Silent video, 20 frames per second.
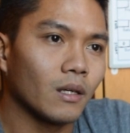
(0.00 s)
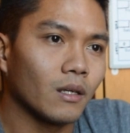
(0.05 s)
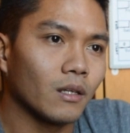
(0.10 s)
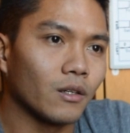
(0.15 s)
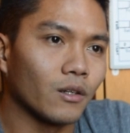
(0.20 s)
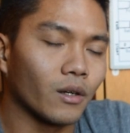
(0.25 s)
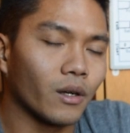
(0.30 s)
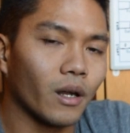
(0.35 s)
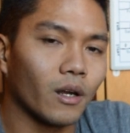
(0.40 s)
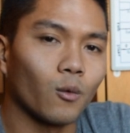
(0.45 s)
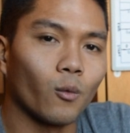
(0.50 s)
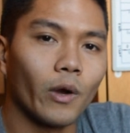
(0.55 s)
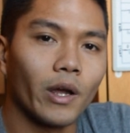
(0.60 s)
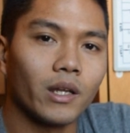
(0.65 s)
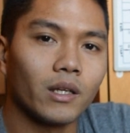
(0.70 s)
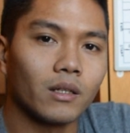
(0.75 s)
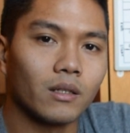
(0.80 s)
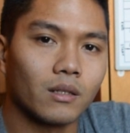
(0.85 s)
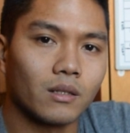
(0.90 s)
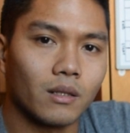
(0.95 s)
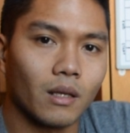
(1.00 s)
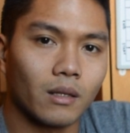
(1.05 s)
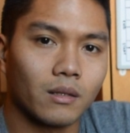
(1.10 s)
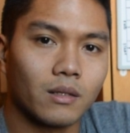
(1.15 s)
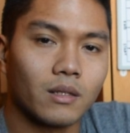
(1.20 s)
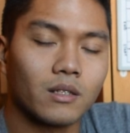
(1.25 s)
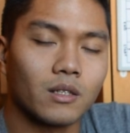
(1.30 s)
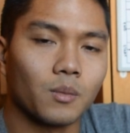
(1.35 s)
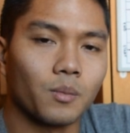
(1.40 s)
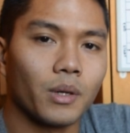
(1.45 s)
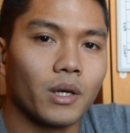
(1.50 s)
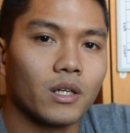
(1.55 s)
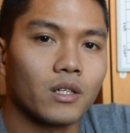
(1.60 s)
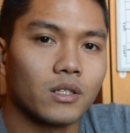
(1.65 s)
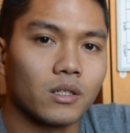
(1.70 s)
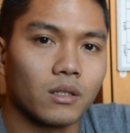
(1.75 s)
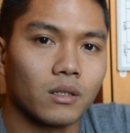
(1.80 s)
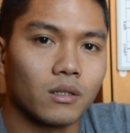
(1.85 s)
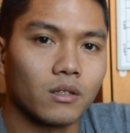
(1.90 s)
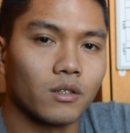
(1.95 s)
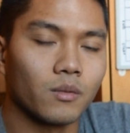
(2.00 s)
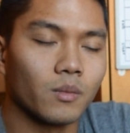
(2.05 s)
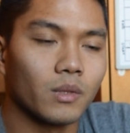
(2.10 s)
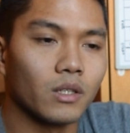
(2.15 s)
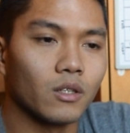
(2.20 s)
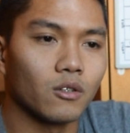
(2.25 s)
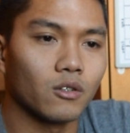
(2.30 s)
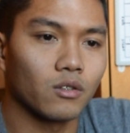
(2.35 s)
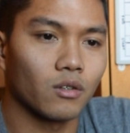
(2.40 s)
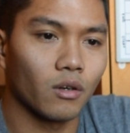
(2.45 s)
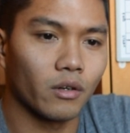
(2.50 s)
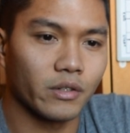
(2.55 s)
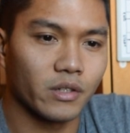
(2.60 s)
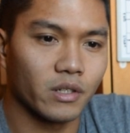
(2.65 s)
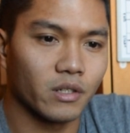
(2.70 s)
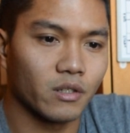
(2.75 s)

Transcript: You're kind of waiting in anticipation to meet your sergeant